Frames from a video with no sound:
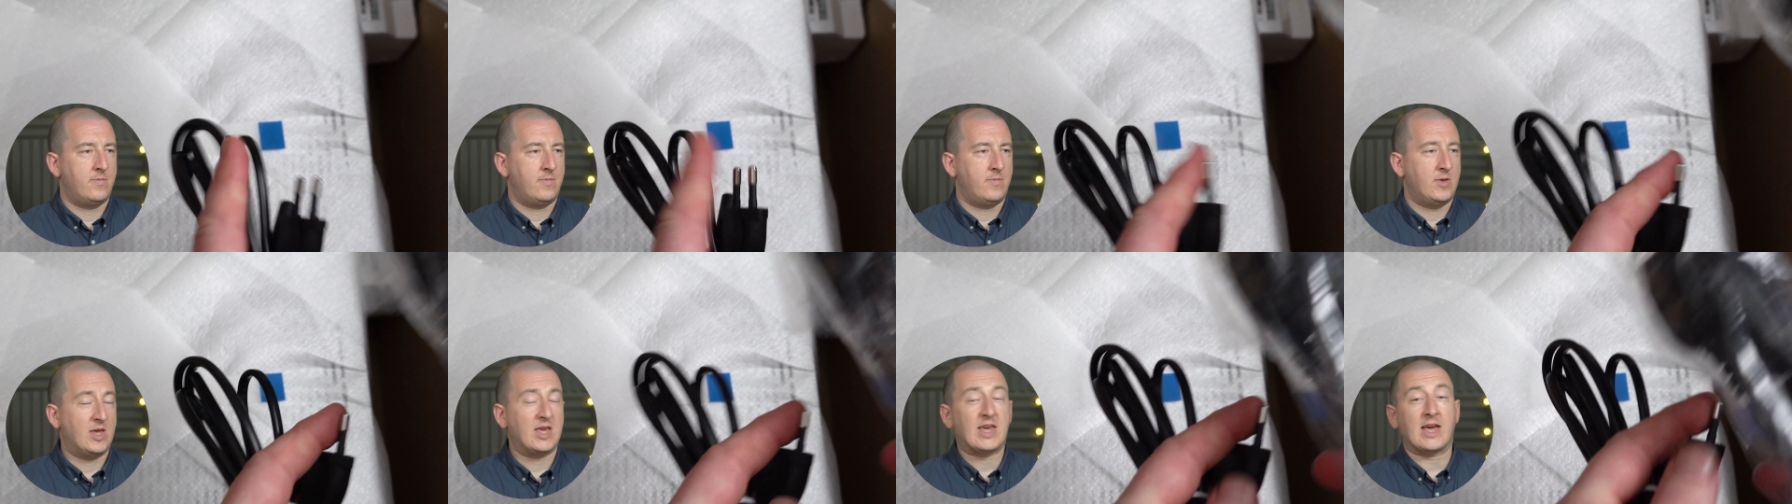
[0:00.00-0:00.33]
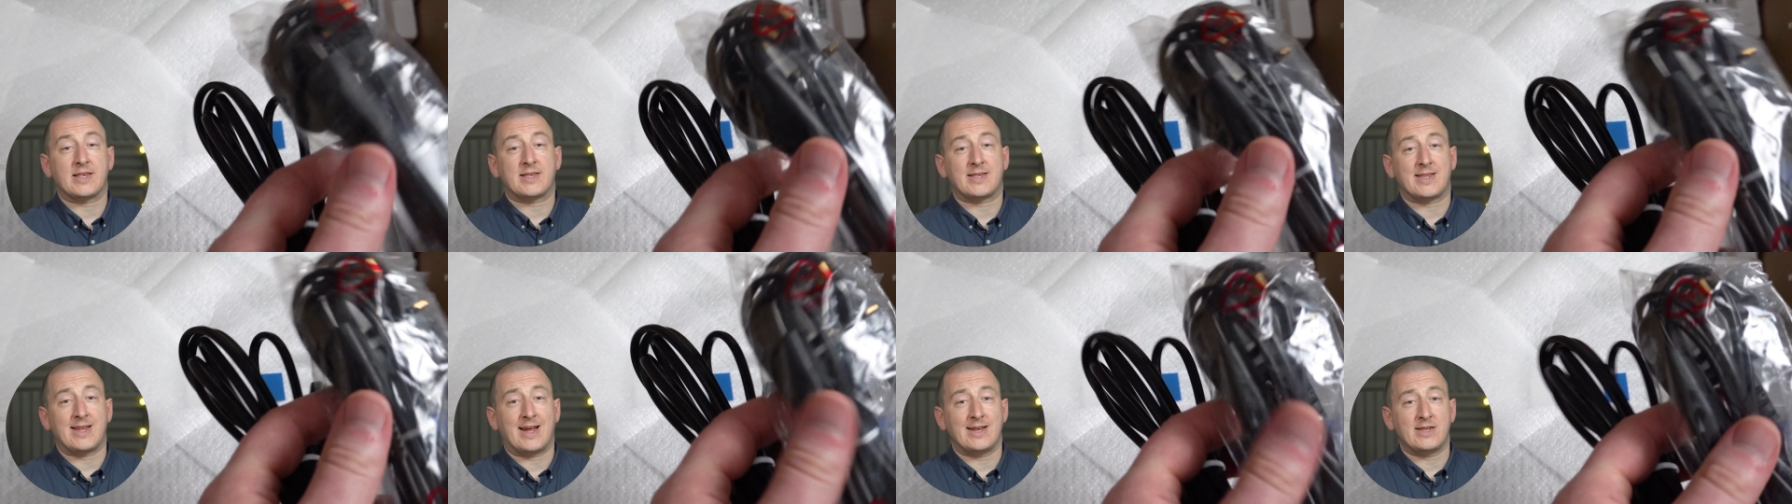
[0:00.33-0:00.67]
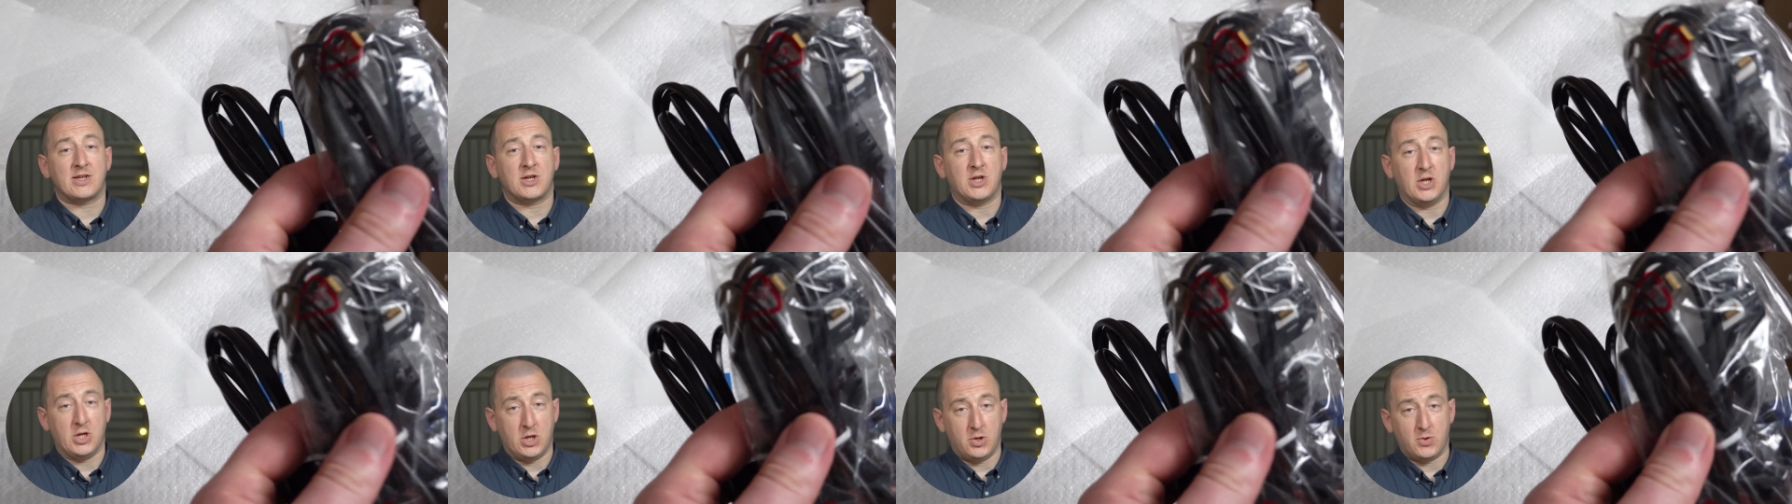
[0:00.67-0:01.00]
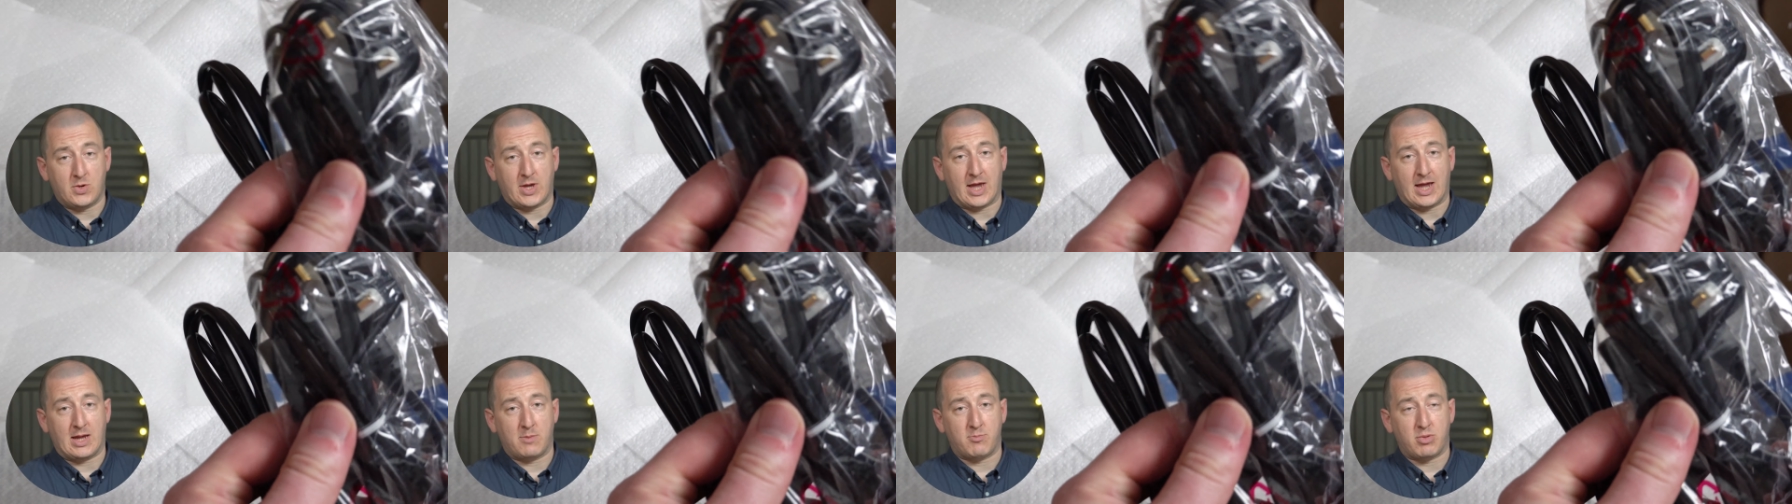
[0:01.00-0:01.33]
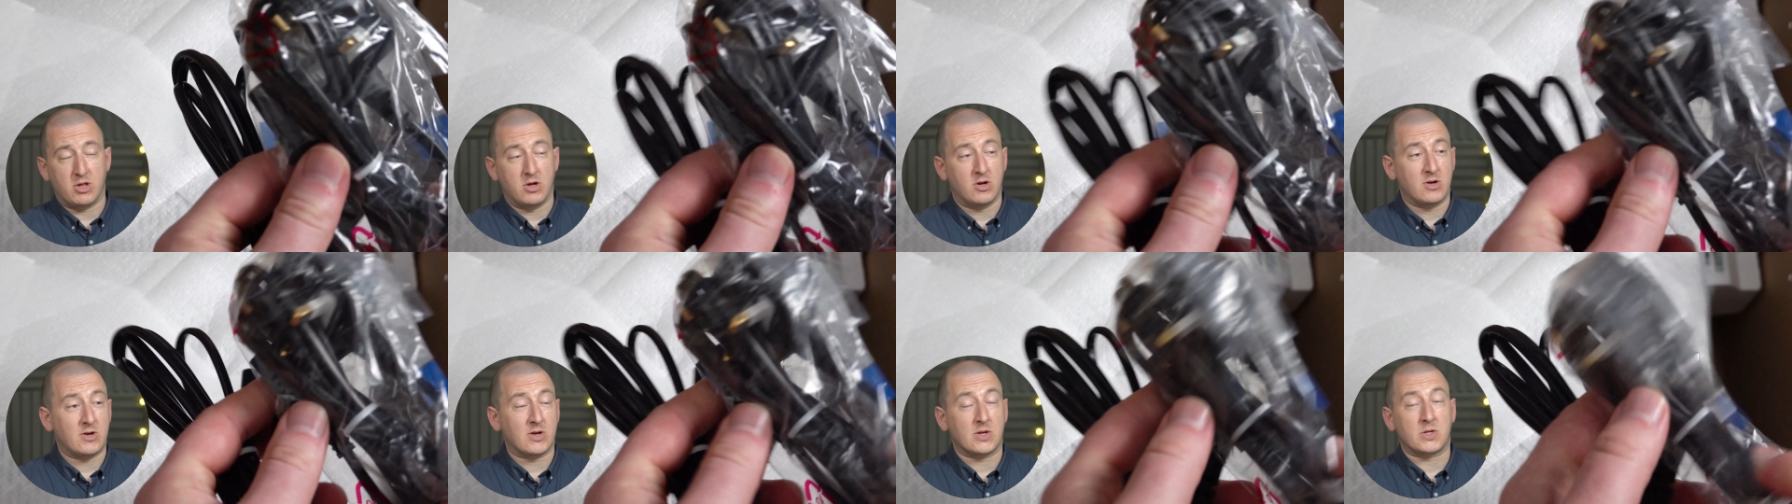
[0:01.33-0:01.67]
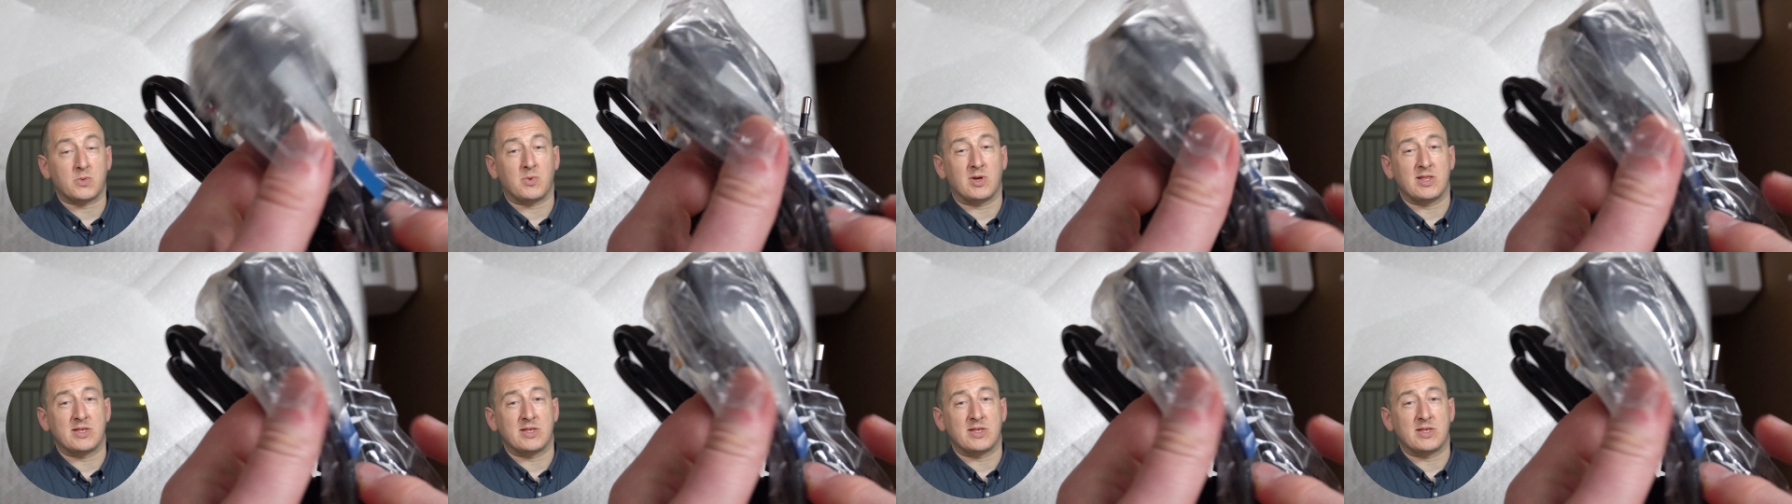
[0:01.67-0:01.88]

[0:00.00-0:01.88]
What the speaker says: You get a standard UK plug as